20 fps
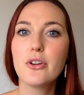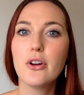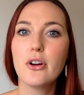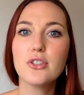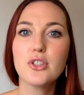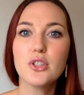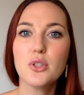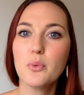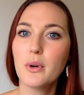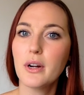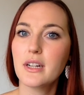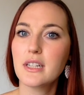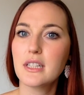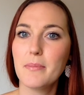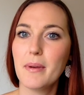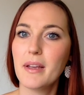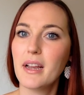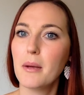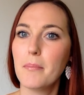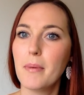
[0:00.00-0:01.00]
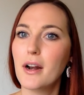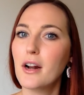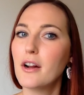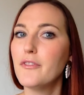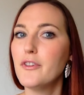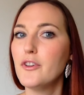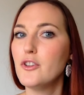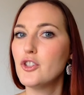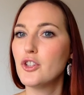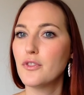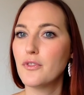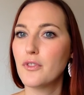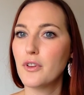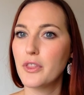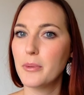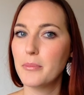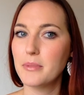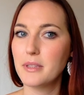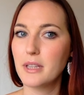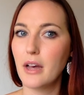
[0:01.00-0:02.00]
who goes to work to make a better future for
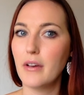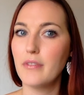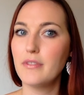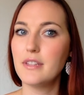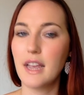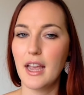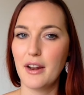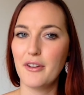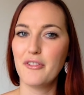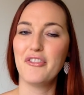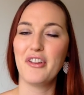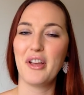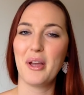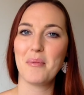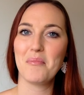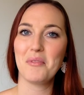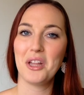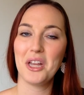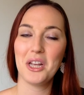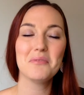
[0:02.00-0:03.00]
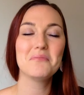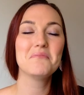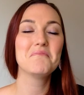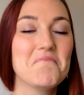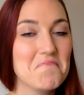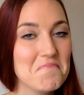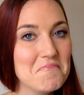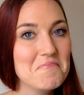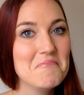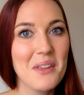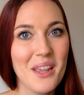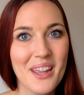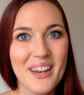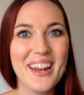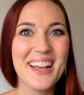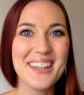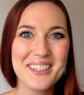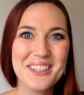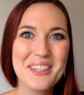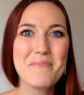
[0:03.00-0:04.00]
themselves and family."
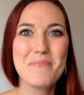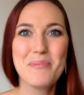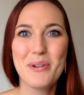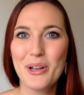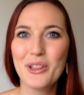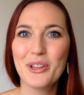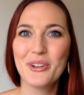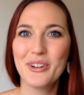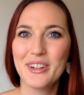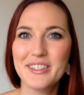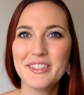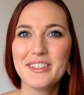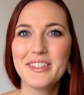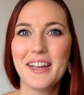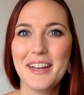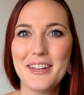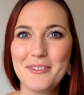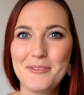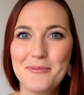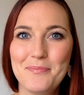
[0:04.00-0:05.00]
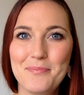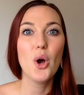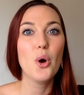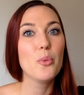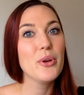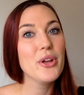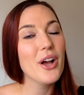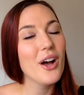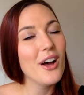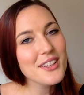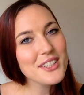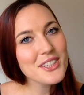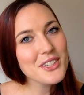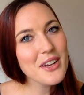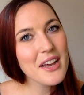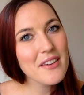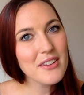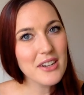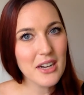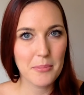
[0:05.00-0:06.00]
Nicely put, Larissa. We also
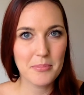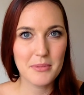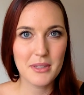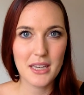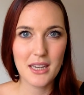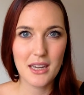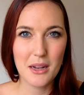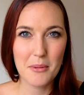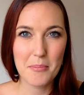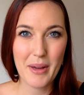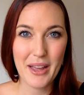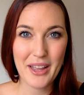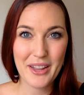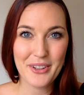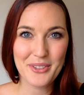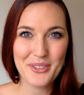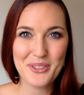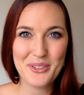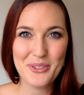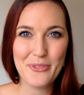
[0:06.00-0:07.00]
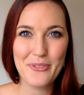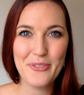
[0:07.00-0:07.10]
have an update on Michael's